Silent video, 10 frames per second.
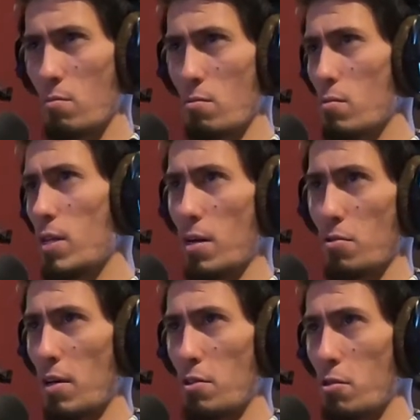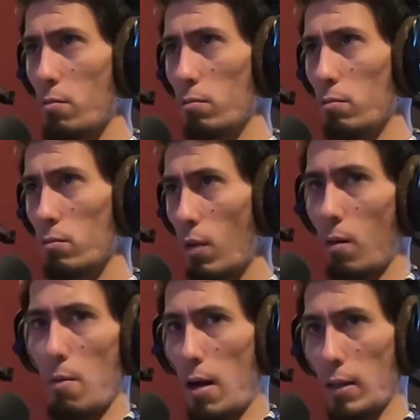saturation,
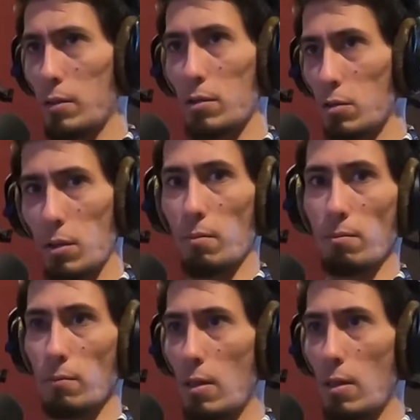harmonics, or something.